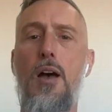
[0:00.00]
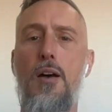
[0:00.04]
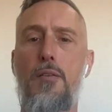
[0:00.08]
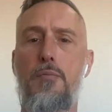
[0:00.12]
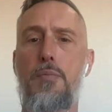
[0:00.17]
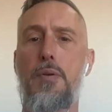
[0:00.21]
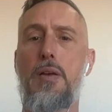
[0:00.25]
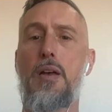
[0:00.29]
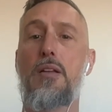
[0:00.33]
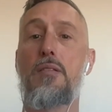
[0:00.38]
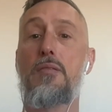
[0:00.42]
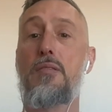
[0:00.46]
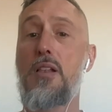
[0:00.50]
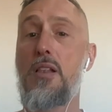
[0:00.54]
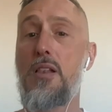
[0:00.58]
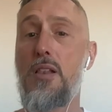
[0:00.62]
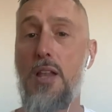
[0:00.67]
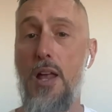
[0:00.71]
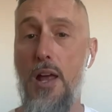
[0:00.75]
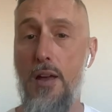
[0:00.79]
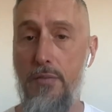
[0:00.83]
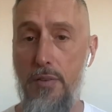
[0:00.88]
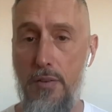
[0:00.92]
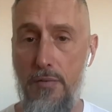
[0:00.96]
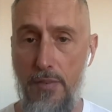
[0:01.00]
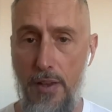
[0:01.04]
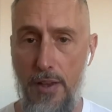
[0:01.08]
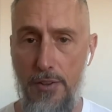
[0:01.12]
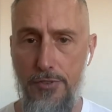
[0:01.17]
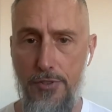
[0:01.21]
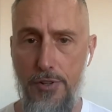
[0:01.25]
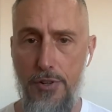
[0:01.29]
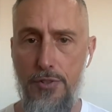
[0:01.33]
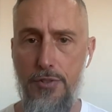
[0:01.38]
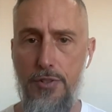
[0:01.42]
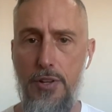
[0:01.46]
of, of a lot of
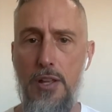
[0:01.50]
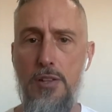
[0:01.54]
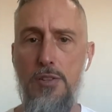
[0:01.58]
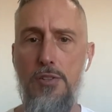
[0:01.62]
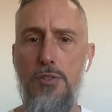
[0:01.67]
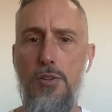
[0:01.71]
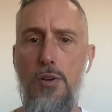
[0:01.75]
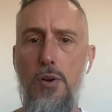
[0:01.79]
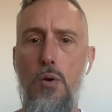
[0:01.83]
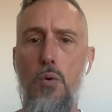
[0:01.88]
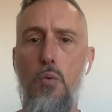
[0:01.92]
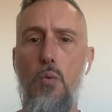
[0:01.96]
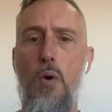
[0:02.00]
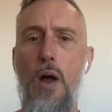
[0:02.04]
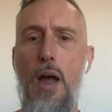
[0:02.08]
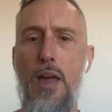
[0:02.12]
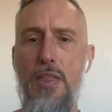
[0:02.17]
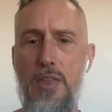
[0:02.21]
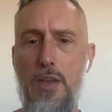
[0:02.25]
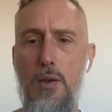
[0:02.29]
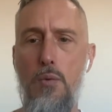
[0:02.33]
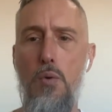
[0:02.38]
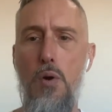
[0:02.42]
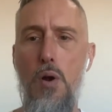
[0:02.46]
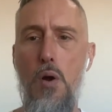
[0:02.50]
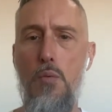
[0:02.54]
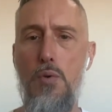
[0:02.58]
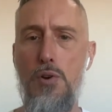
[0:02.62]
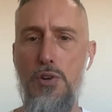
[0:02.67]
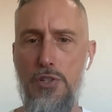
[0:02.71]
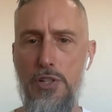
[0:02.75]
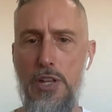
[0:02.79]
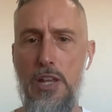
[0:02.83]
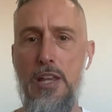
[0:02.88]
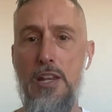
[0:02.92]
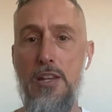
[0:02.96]
investors, and so yes. I think what
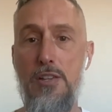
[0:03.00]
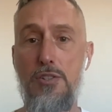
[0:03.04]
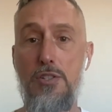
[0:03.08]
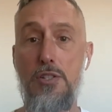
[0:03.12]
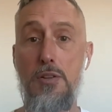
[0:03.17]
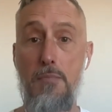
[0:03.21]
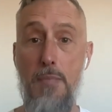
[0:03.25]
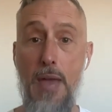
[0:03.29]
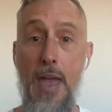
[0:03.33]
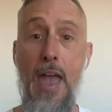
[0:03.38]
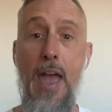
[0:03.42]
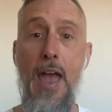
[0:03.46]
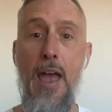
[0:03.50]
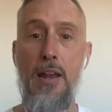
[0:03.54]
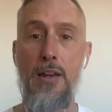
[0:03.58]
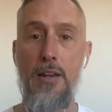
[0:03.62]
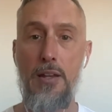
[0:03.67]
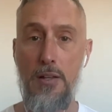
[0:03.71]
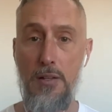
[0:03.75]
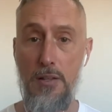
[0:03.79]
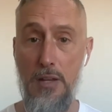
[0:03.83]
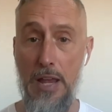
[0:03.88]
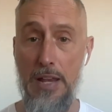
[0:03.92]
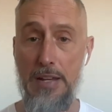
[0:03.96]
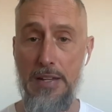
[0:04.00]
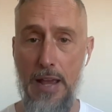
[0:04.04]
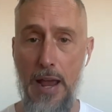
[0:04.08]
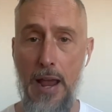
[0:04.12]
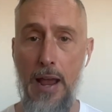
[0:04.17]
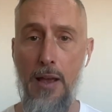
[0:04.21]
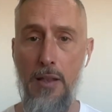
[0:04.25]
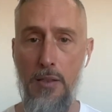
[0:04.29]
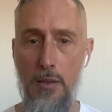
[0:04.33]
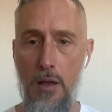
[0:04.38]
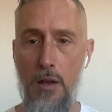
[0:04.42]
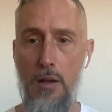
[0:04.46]
we're seeing demand and, and
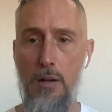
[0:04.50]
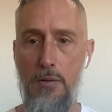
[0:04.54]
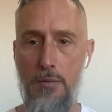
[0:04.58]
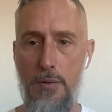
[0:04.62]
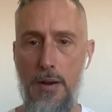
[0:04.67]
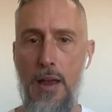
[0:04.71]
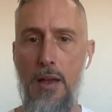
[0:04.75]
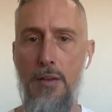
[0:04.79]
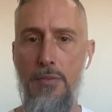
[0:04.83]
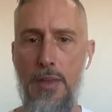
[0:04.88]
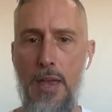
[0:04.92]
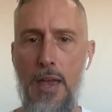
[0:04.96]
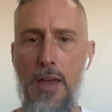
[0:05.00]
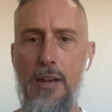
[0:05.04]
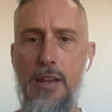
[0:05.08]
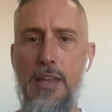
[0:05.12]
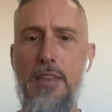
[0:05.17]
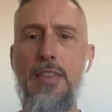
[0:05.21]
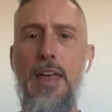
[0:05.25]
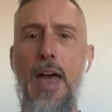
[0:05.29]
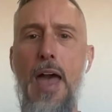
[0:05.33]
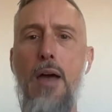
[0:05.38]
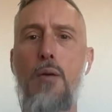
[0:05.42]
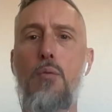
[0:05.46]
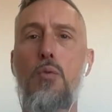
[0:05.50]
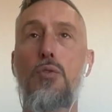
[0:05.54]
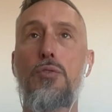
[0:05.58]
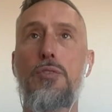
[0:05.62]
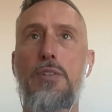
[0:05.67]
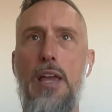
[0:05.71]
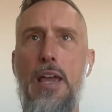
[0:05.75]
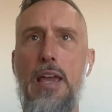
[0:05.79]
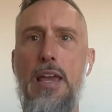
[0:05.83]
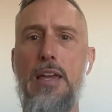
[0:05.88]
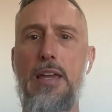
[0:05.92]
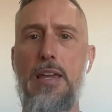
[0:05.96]
dialogue around that, and that will
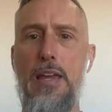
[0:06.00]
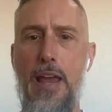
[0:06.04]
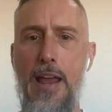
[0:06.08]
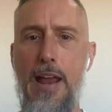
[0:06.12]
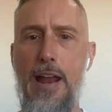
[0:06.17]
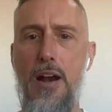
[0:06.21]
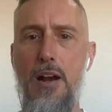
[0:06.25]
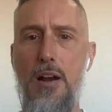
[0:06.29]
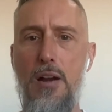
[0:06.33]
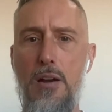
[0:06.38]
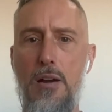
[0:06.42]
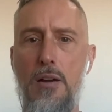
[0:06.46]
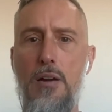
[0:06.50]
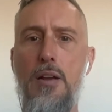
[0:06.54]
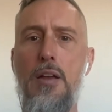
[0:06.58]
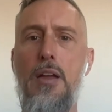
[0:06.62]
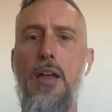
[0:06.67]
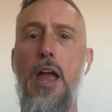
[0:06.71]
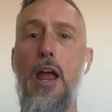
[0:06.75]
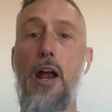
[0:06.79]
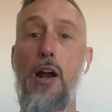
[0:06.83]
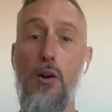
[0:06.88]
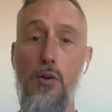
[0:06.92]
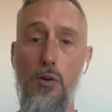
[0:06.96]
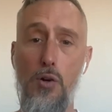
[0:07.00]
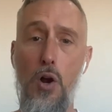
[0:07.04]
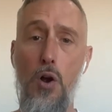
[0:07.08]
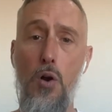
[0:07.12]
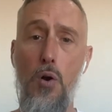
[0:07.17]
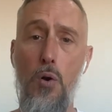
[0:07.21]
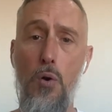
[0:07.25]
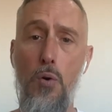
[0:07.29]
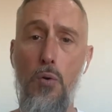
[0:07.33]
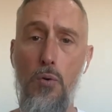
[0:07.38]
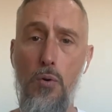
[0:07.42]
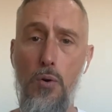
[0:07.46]
take care and
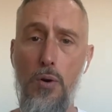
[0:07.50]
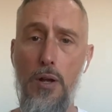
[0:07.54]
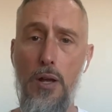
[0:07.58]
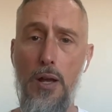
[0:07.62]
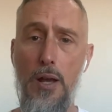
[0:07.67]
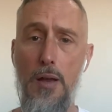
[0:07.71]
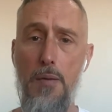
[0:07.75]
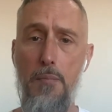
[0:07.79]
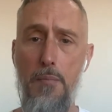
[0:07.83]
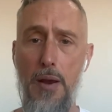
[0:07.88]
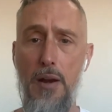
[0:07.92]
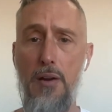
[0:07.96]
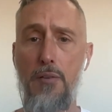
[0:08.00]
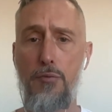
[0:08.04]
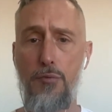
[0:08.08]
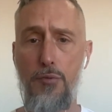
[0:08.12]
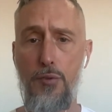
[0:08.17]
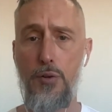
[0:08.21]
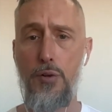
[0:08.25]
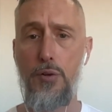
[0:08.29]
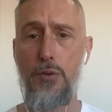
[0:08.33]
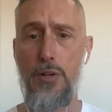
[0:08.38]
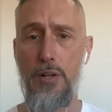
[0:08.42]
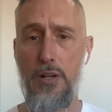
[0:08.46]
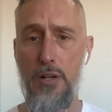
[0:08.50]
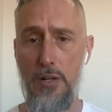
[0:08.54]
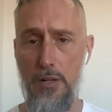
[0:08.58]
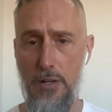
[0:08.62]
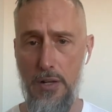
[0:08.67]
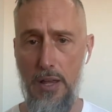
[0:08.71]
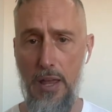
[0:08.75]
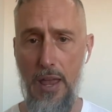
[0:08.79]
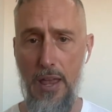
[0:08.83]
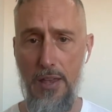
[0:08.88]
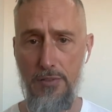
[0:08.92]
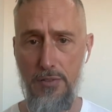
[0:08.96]
grow uh, bear fruit and
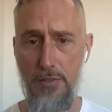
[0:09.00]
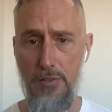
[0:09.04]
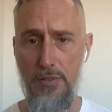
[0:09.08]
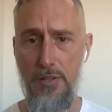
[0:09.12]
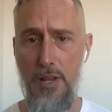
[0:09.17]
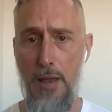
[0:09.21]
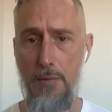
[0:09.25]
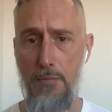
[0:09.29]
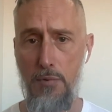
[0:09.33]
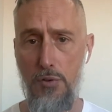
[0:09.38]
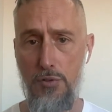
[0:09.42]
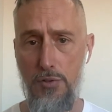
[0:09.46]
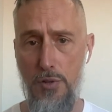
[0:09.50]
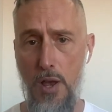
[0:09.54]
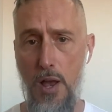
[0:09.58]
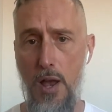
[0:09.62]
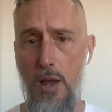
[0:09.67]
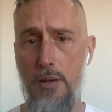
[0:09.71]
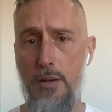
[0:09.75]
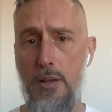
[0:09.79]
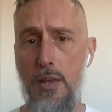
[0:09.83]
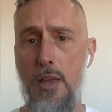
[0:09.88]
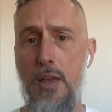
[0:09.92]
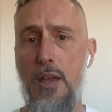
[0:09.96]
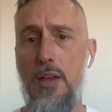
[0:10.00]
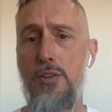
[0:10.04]
as time goes on.